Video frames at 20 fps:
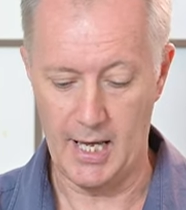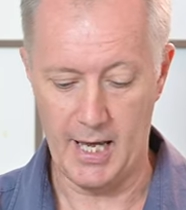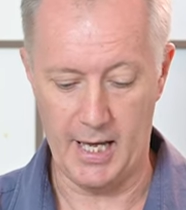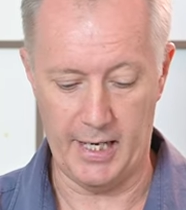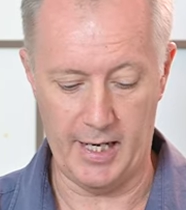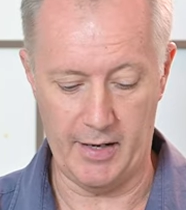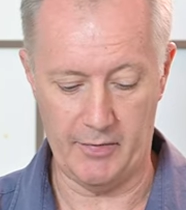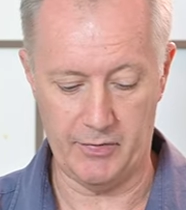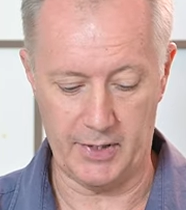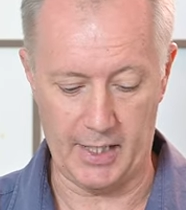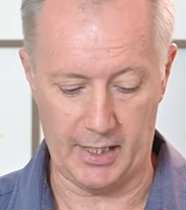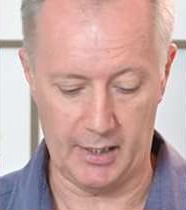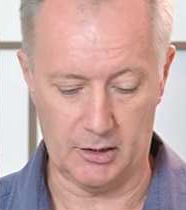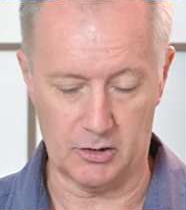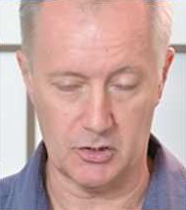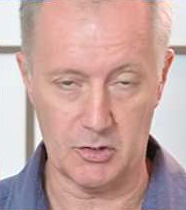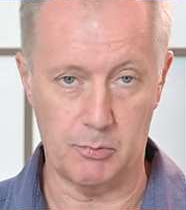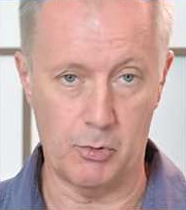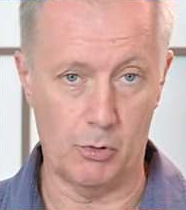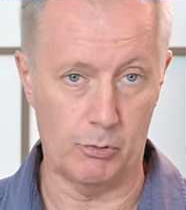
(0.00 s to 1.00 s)
And having that
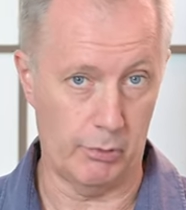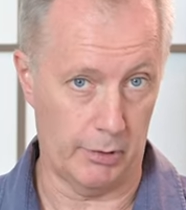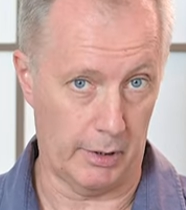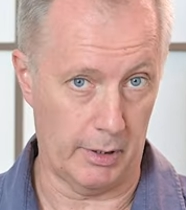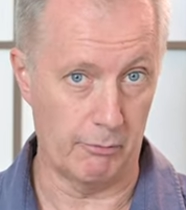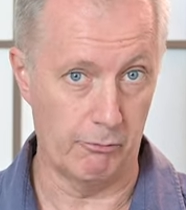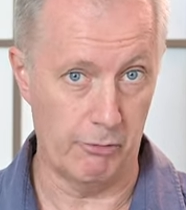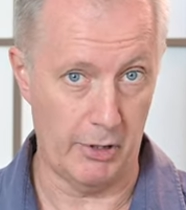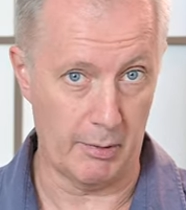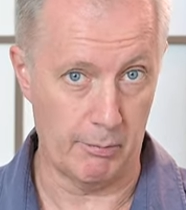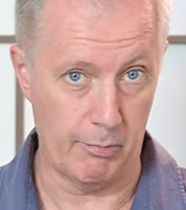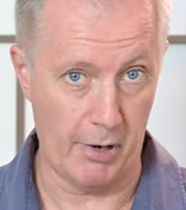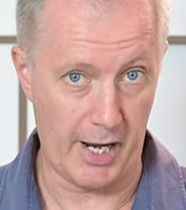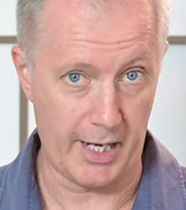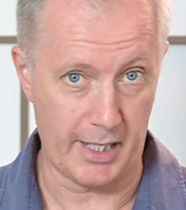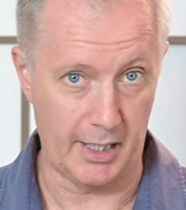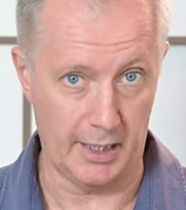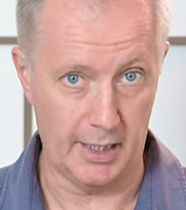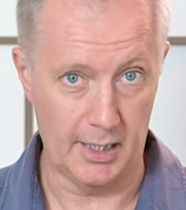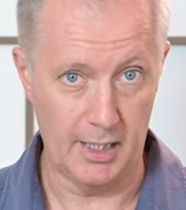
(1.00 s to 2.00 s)
little small rig
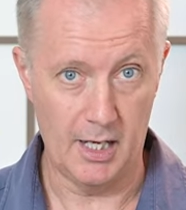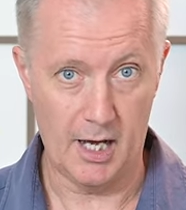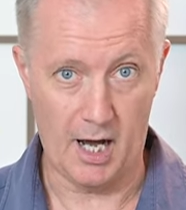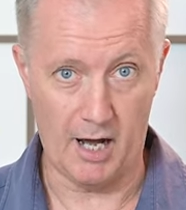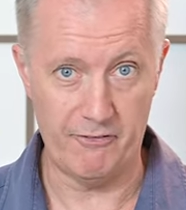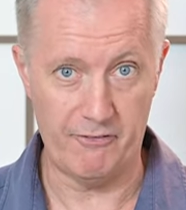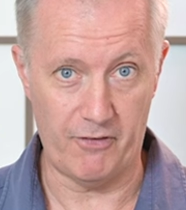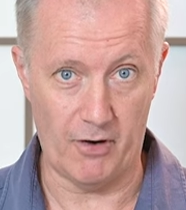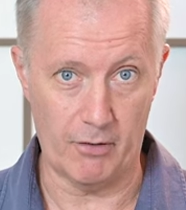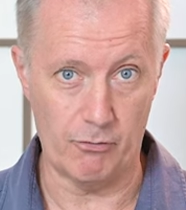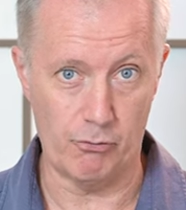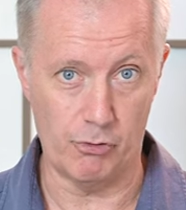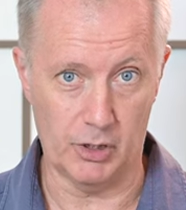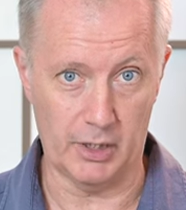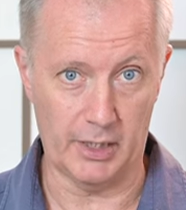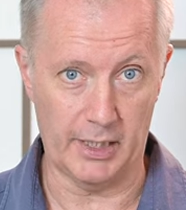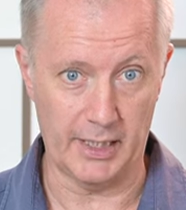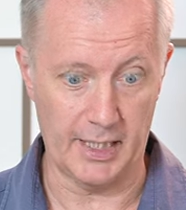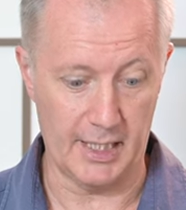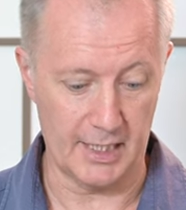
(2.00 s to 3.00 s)
bracket, I find
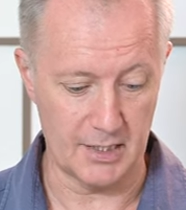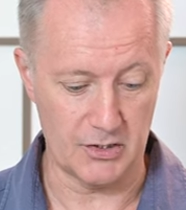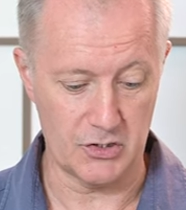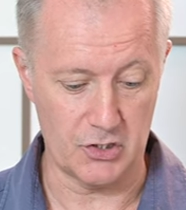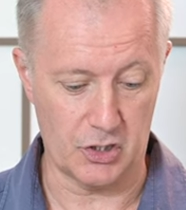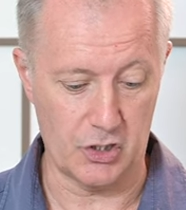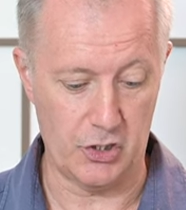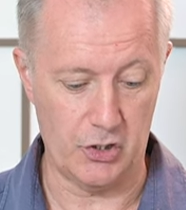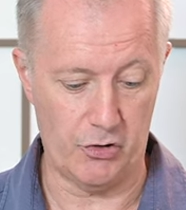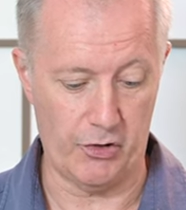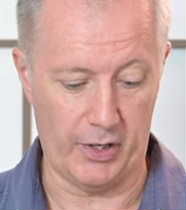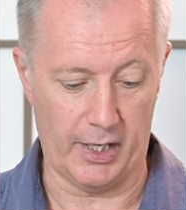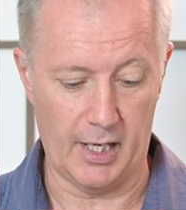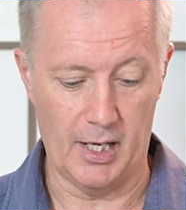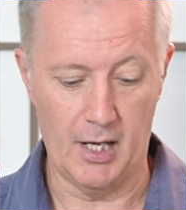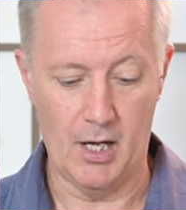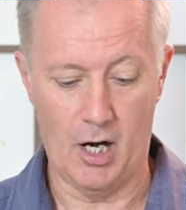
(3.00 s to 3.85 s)
really securing.